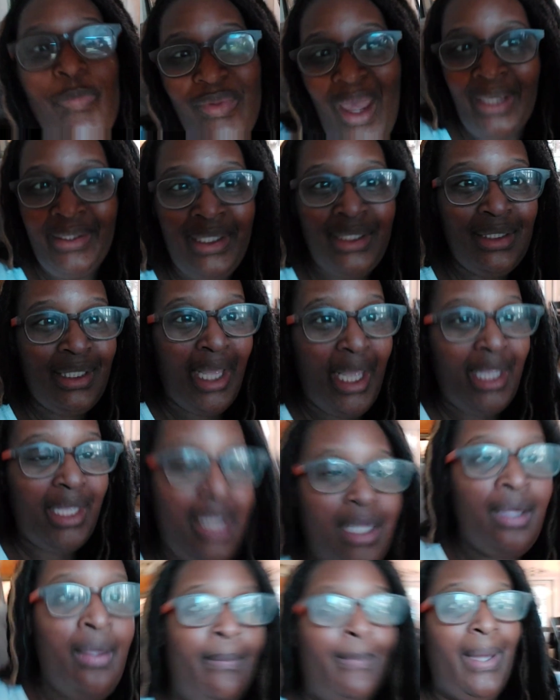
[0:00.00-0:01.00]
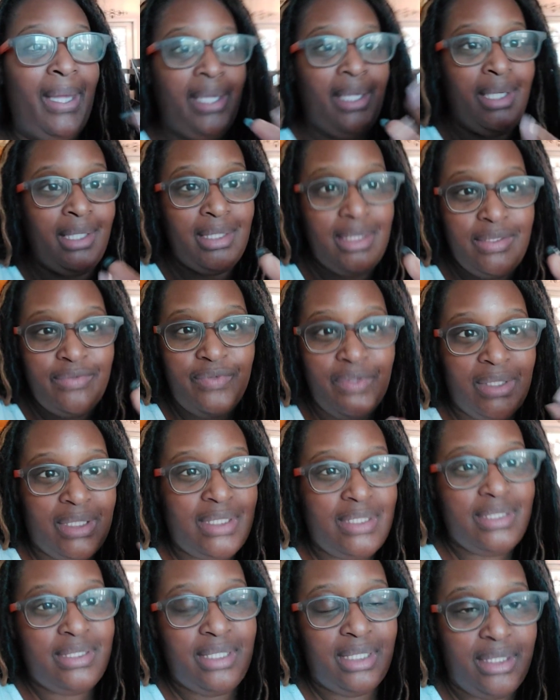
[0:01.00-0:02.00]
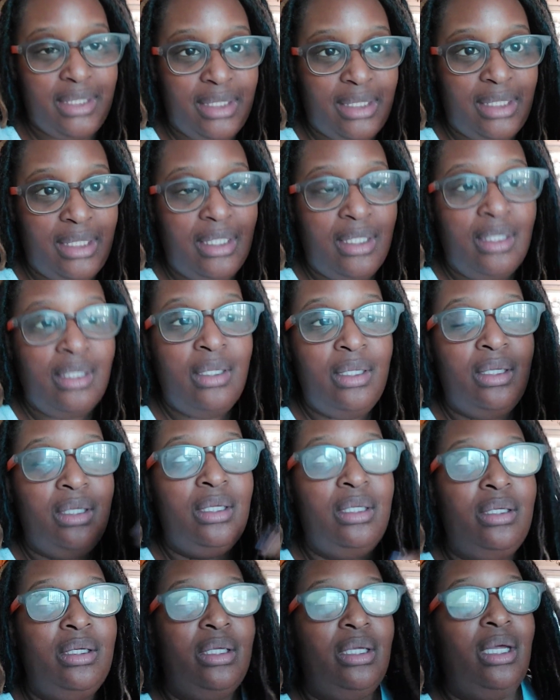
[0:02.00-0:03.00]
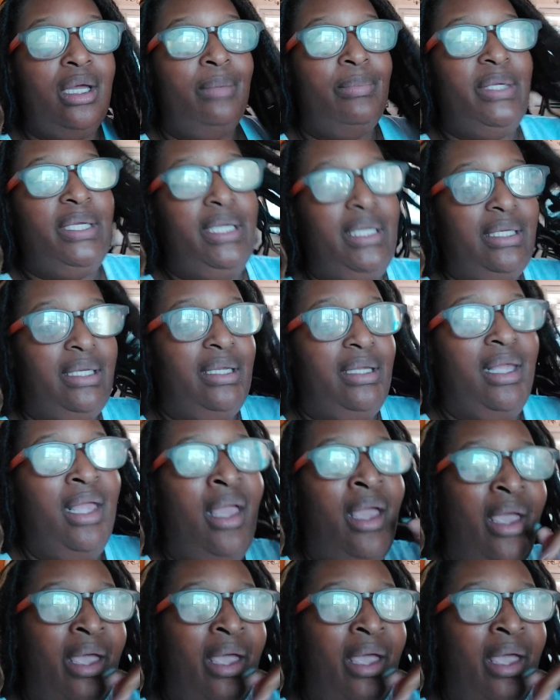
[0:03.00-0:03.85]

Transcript: I didn't like my hands feeling sticky um, eating.